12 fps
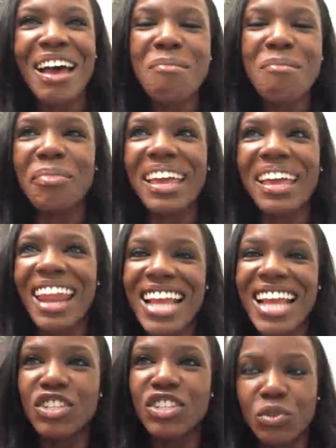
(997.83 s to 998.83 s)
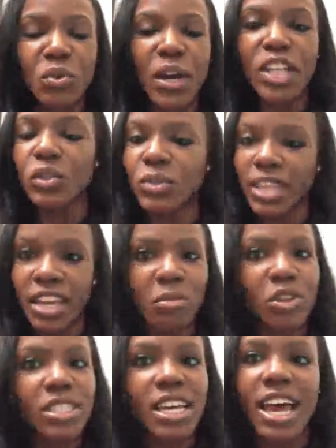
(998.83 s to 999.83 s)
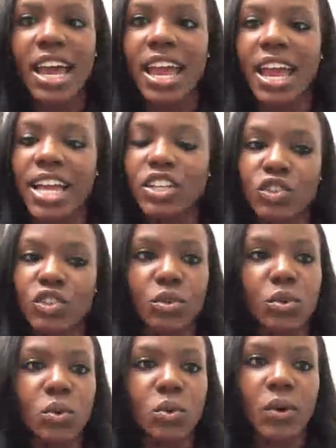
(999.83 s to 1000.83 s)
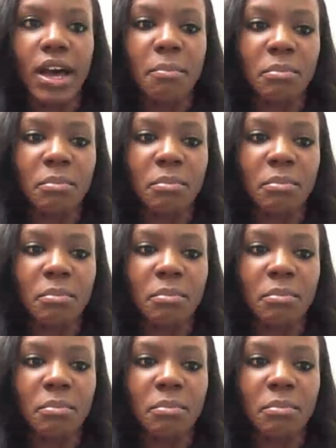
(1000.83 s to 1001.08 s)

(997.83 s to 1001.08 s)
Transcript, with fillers: but I do I do take a multi. I do um,